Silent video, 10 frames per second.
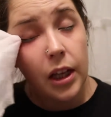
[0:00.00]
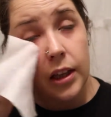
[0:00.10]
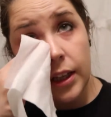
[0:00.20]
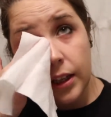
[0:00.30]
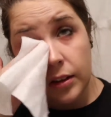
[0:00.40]

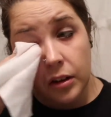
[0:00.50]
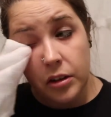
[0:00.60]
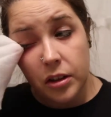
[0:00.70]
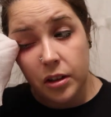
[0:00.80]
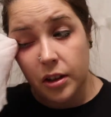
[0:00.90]
And these are
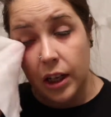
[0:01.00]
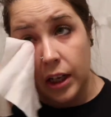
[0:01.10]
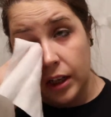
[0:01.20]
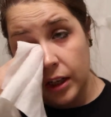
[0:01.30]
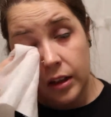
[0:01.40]
just
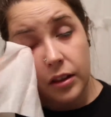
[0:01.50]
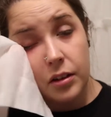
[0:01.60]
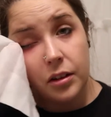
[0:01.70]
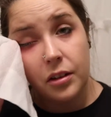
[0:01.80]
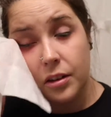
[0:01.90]
like,
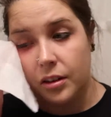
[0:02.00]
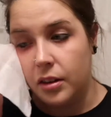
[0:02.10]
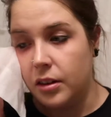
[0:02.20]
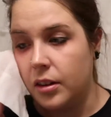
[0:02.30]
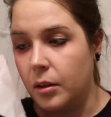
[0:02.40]
they're the
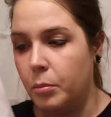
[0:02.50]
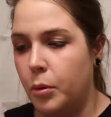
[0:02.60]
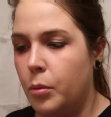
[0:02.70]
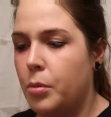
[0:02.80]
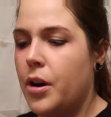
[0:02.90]

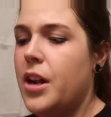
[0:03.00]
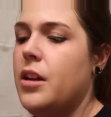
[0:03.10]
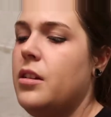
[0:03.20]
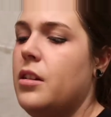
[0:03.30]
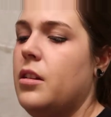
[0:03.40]
Simple
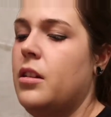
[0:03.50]
brand.